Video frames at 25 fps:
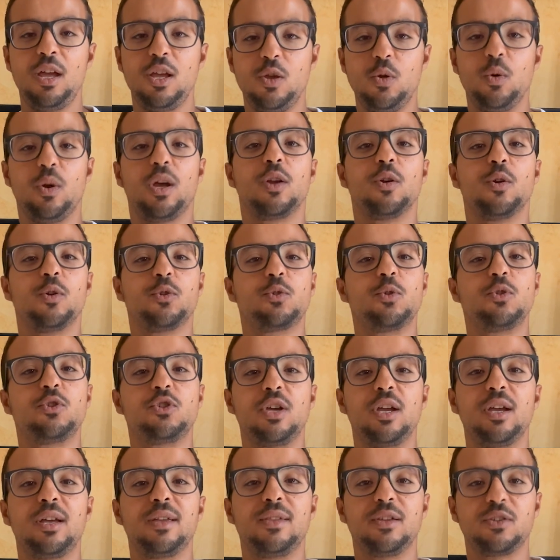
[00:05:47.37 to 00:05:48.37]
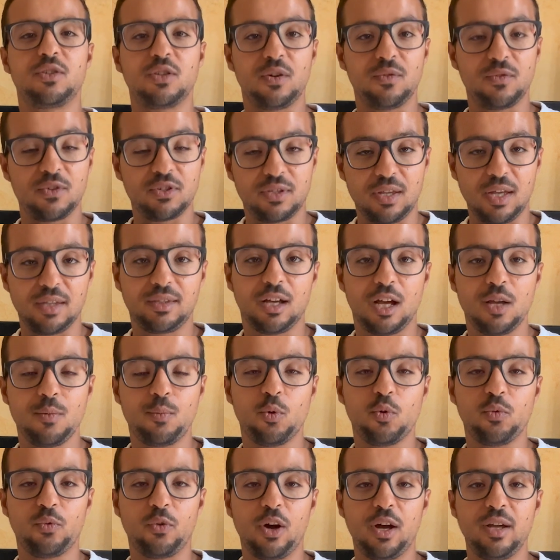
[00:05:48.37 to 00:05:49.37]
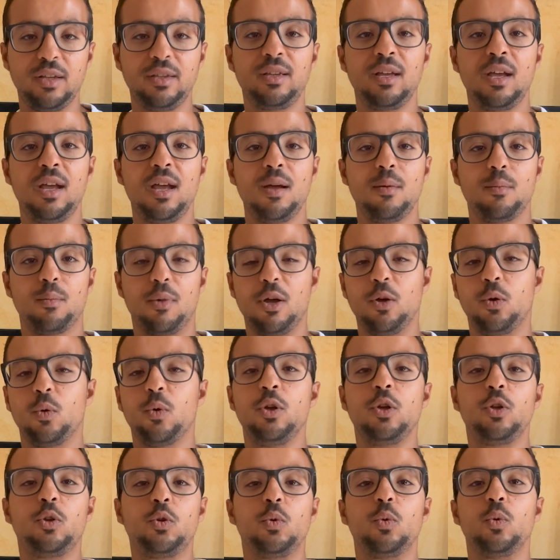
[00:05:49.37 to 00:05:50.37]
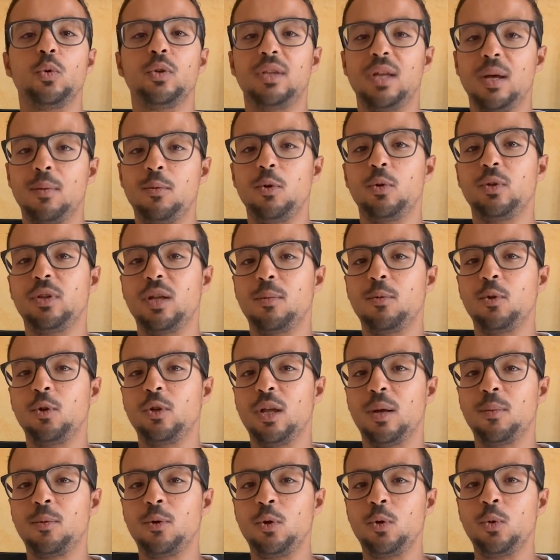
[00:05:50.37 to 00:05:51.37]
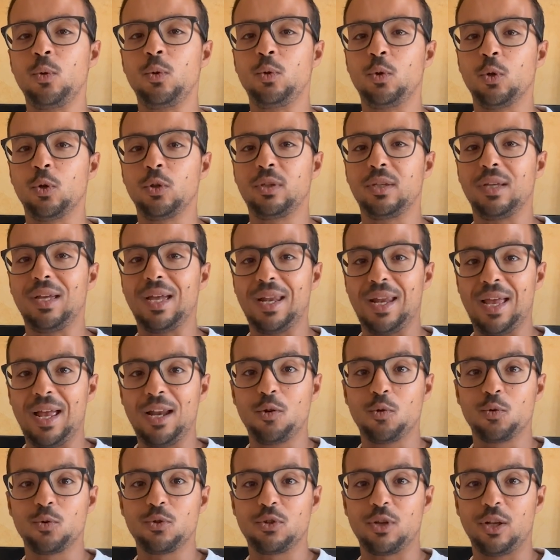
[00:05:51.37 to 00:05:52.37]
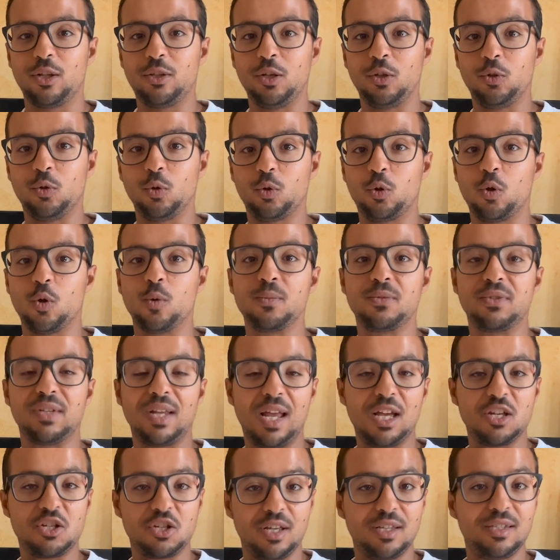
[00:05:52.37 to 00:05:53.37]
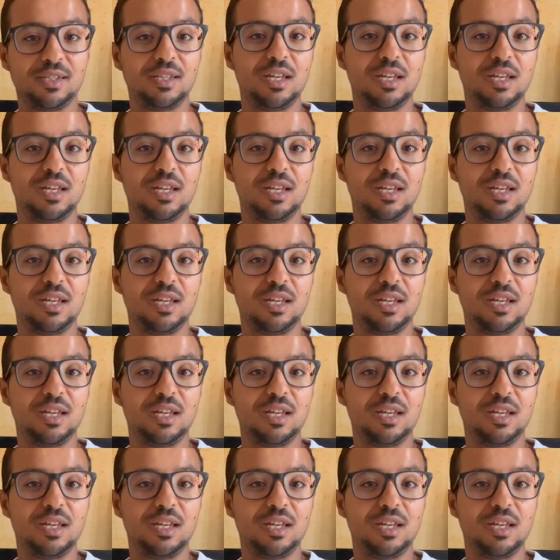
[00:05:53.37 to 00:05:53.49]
you can also check the service that I provide by going to www.galalconsulting.com slash